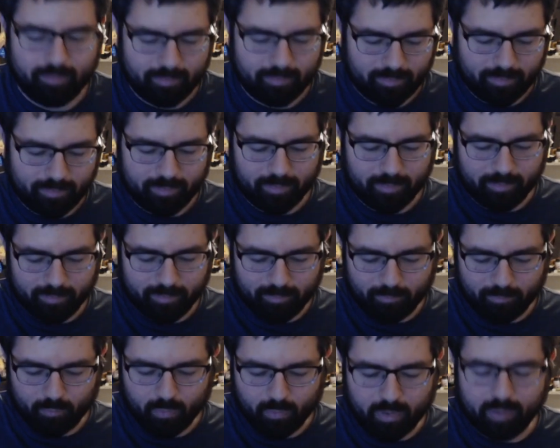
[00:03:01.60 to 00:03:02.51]
That's
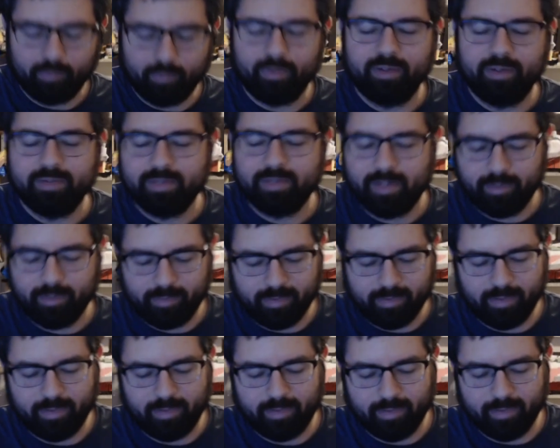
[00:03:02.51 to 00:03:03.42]
what I'm going to say at the
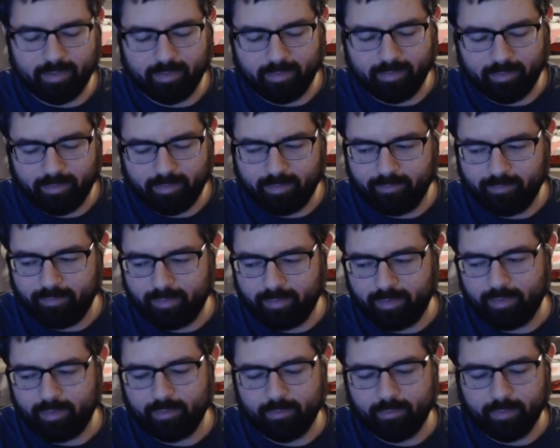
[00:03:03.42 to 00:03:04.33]
end of the
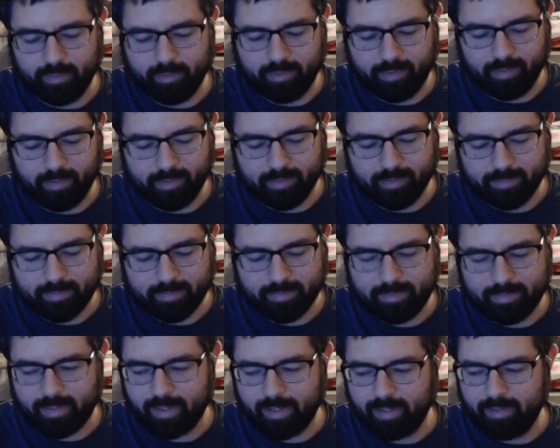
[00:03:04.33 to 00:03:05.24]
video with the
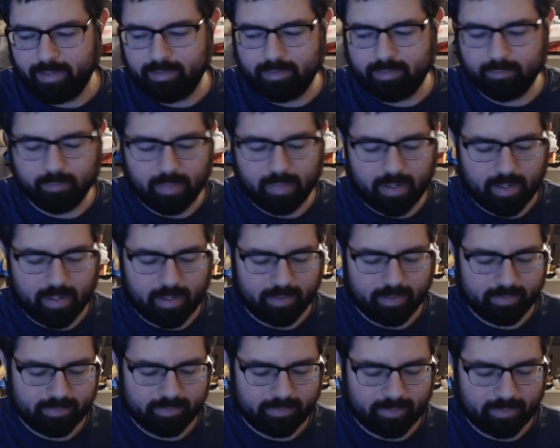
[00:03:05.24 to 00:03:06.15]
second
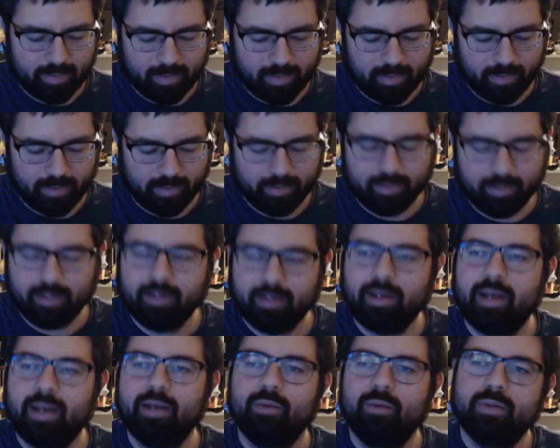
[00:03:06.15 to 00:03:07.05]
box.
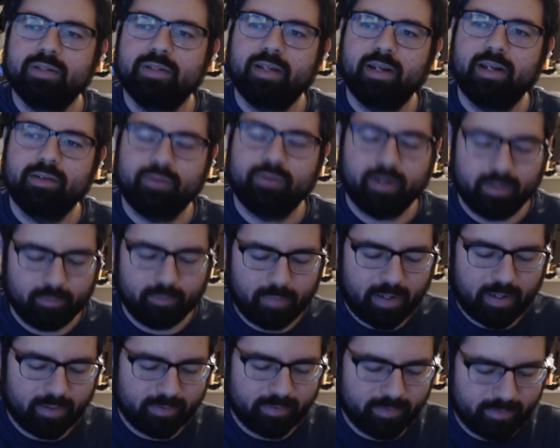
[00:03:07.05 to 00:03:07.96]
Kind of wish I had traded
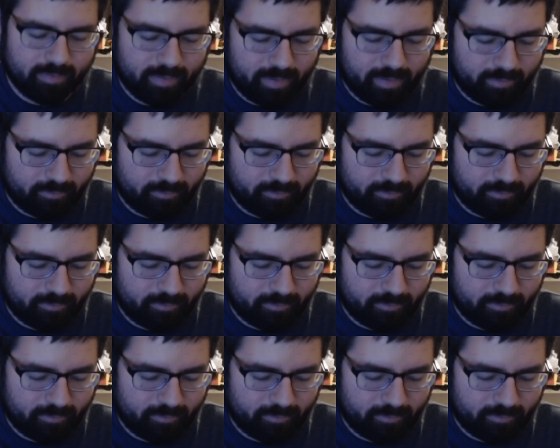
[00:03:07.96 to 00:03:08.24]
boxes now.